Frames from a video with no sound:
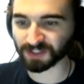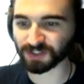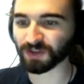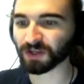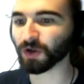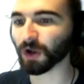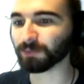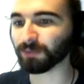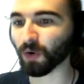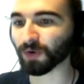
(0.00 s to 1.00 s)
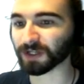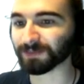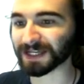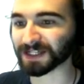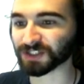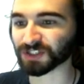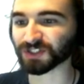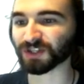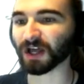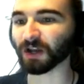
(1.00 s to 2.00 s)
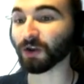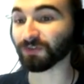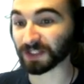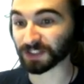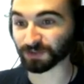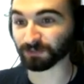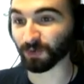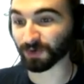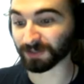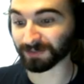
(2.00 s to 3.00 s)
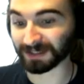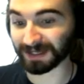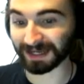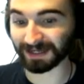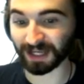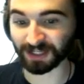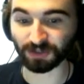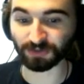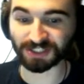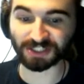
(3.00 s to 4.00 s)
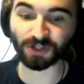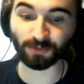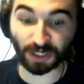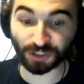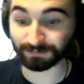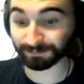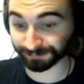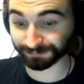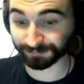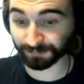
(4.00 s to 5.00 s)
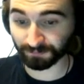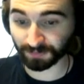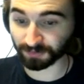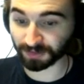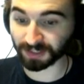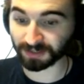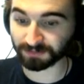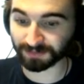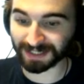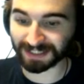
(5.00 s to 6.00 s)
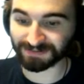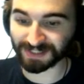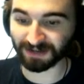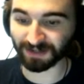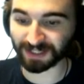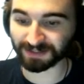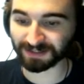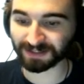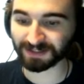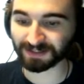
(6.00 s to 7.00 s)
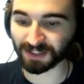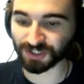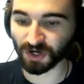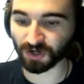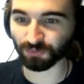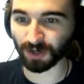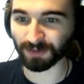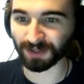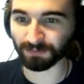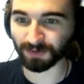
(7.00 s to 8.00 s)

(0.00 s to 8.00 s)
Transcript: It's not that you're not important to me, it's just that a lot of things are important to me and I can only see so much. Right, that leaves out like a chunk right by